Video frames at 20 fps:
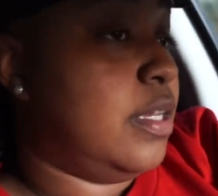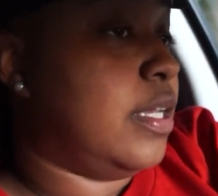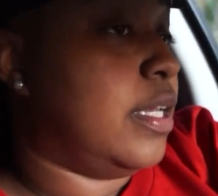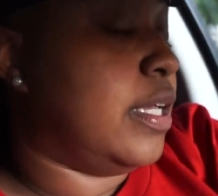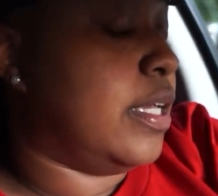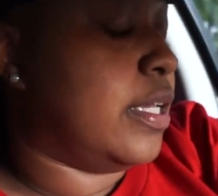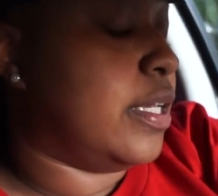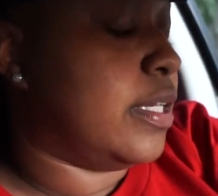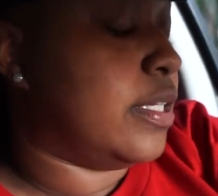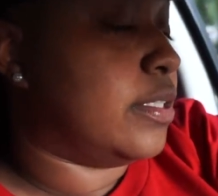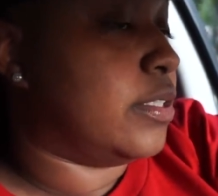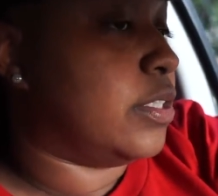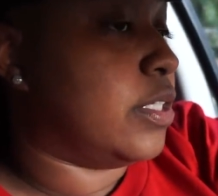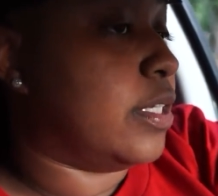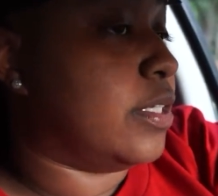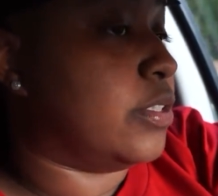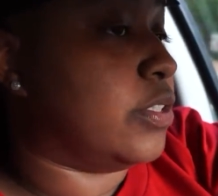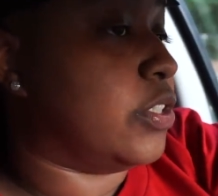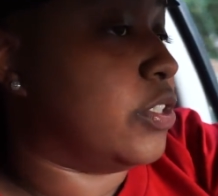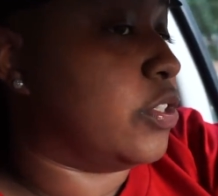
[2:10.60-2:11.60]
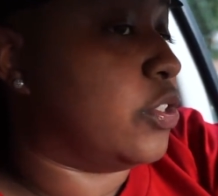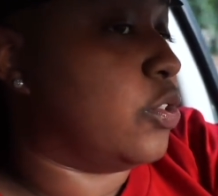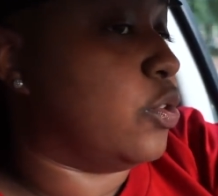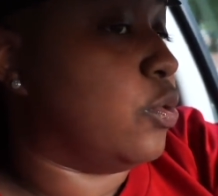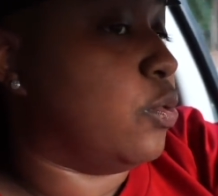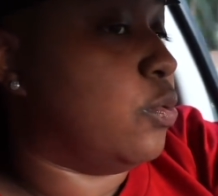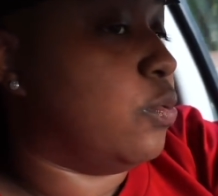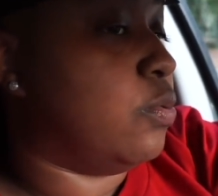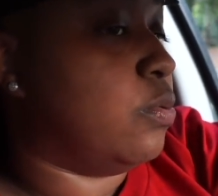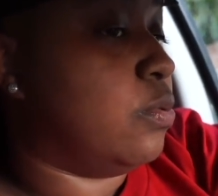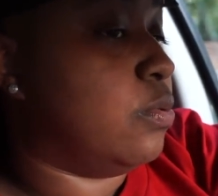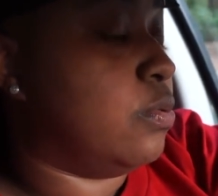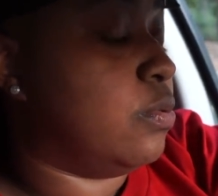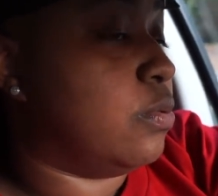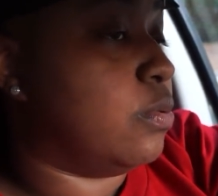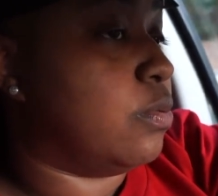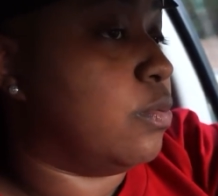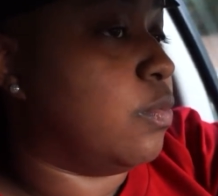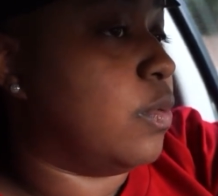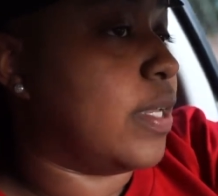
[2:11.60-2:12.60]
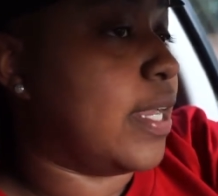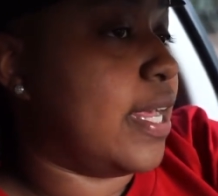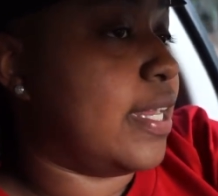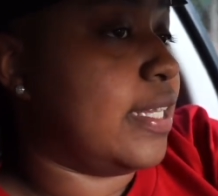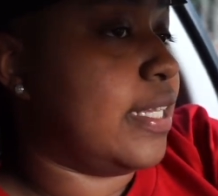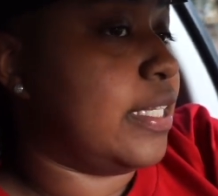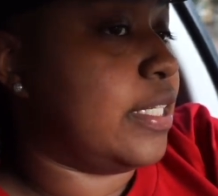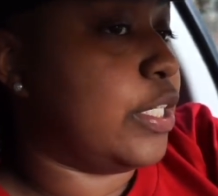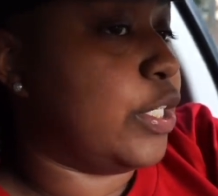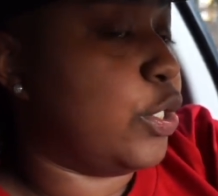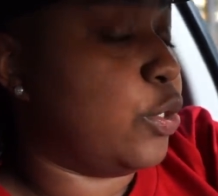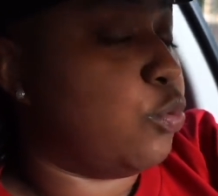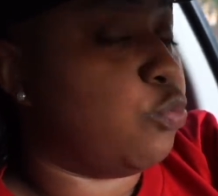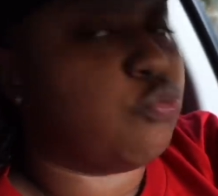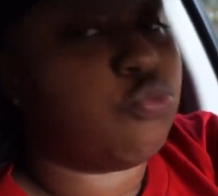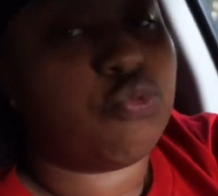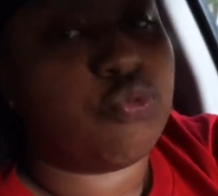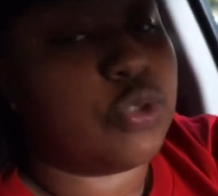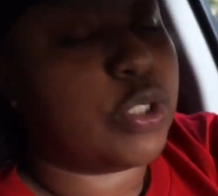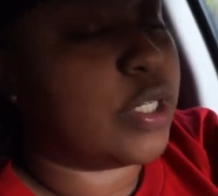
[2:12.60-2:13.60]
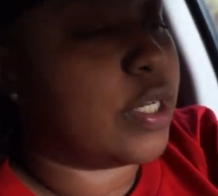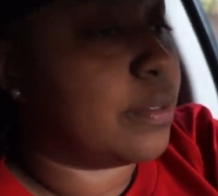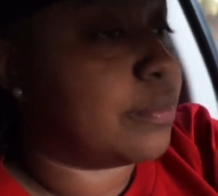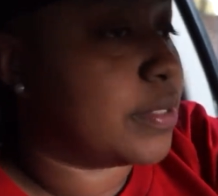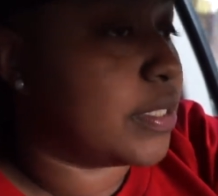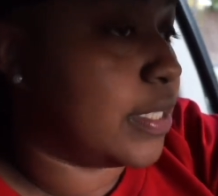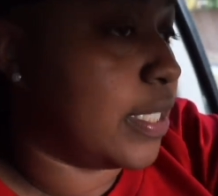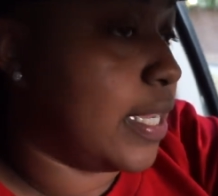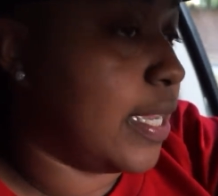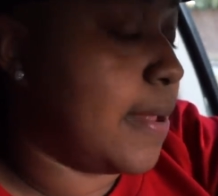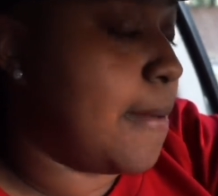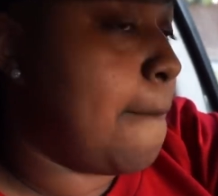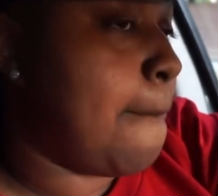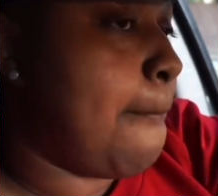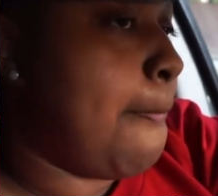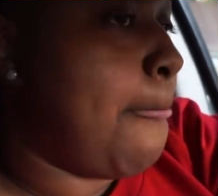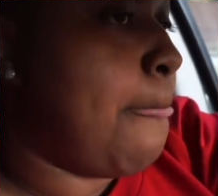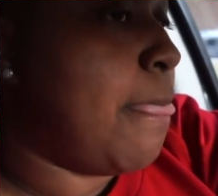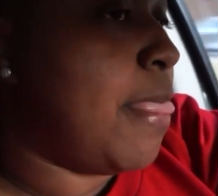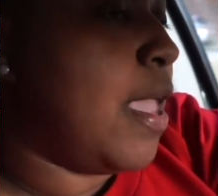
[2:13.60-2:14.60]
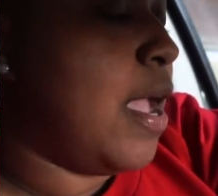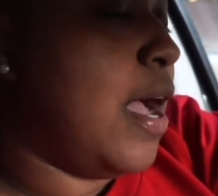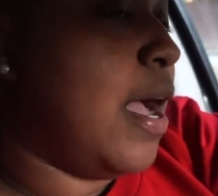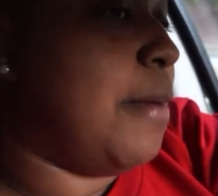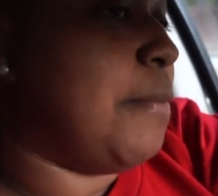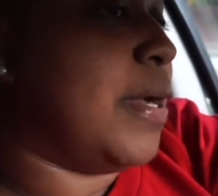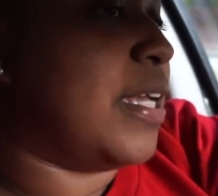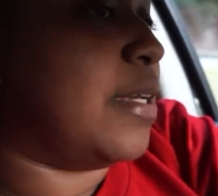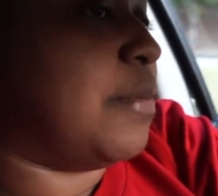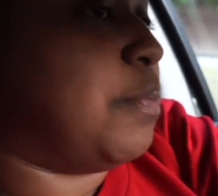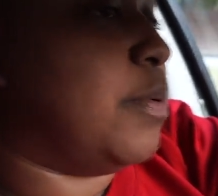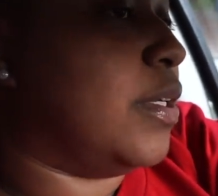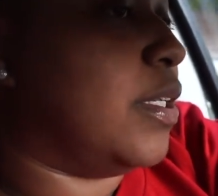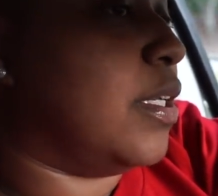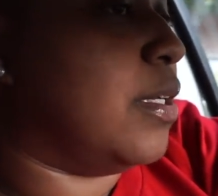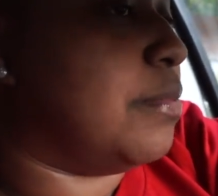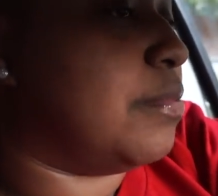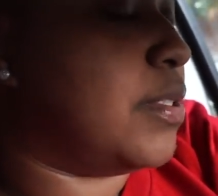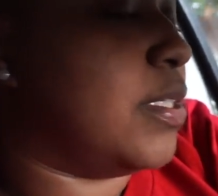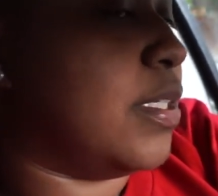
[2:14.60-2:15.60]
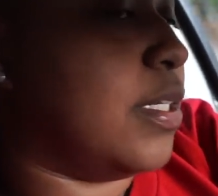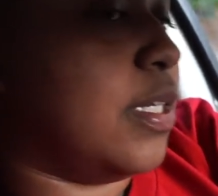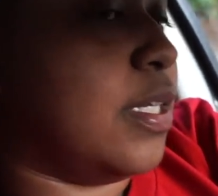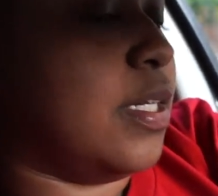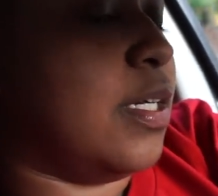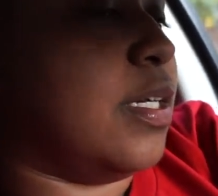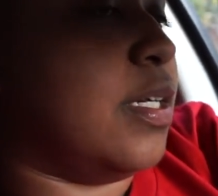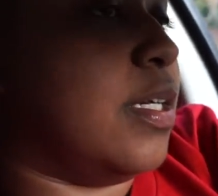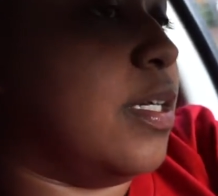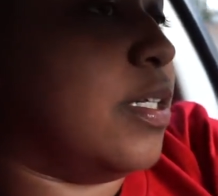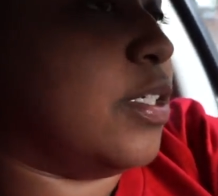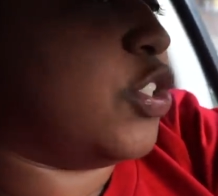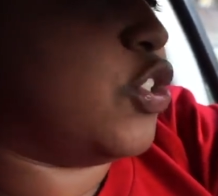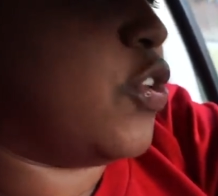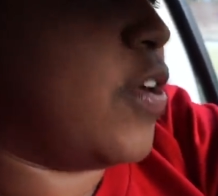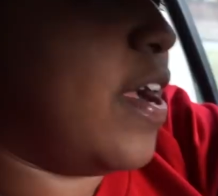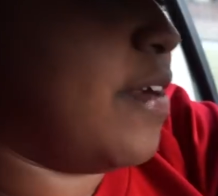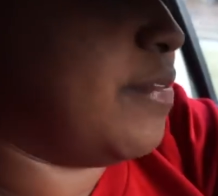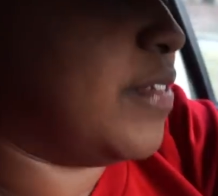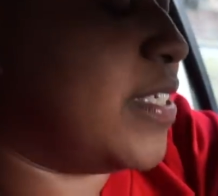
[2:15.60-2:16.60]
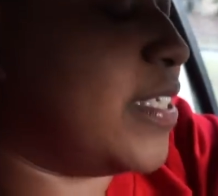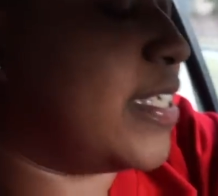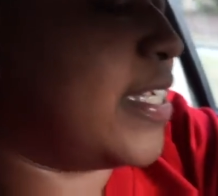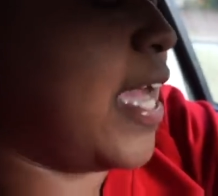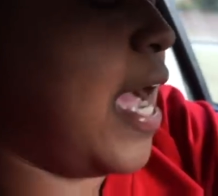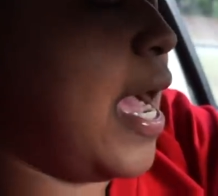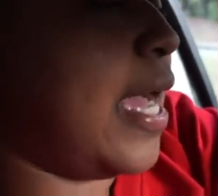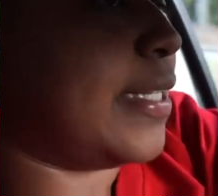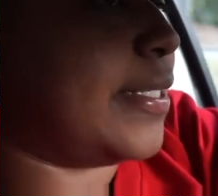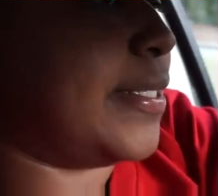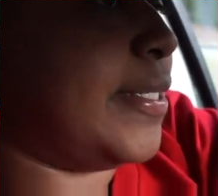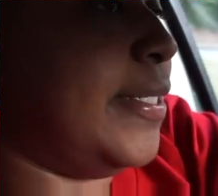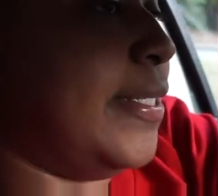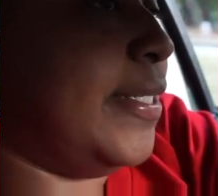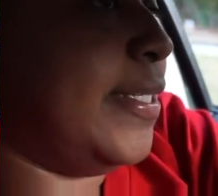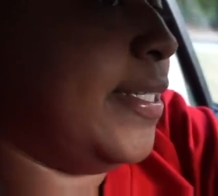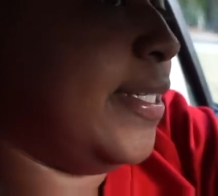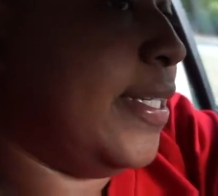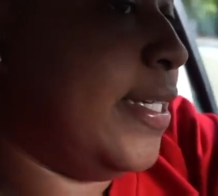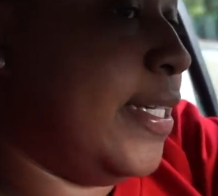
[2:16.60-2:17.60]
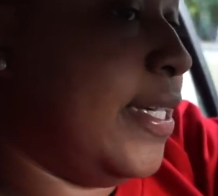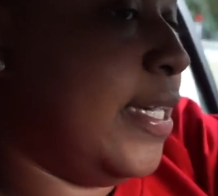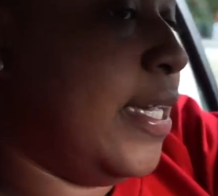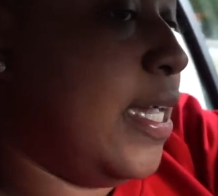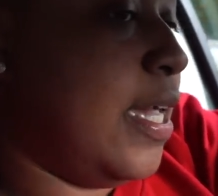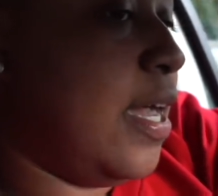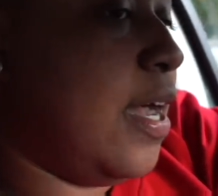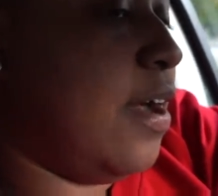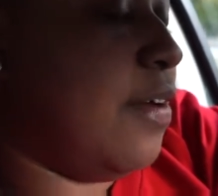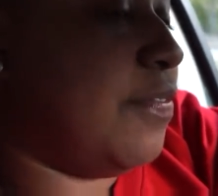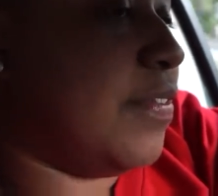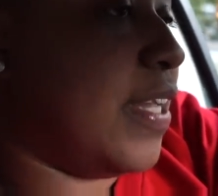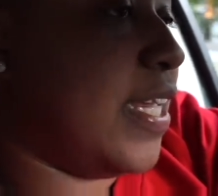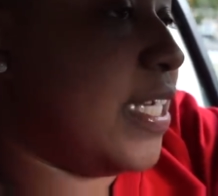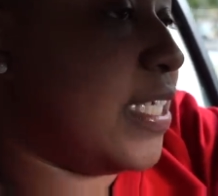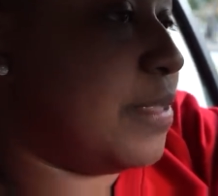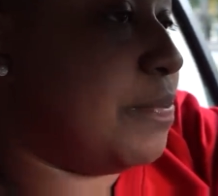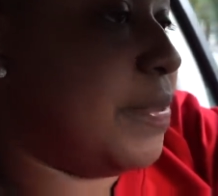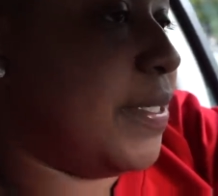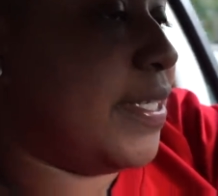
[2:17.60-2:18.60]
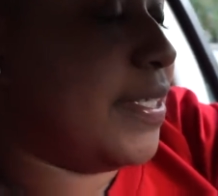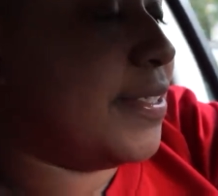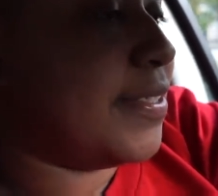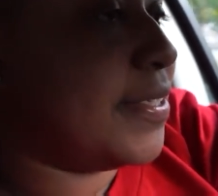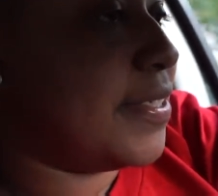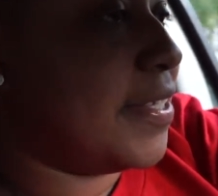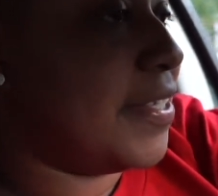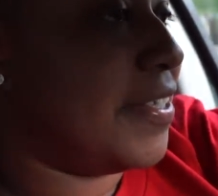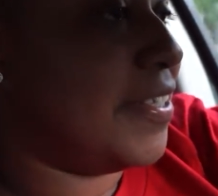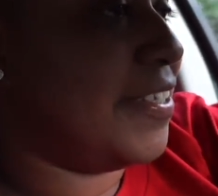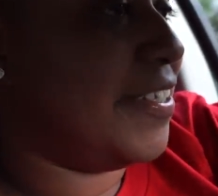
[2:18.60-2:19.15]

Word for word: And, and, and just do what I need to do, you know what I'm saying? I'm about to pull up to the uh, Travis Scott of lesbians.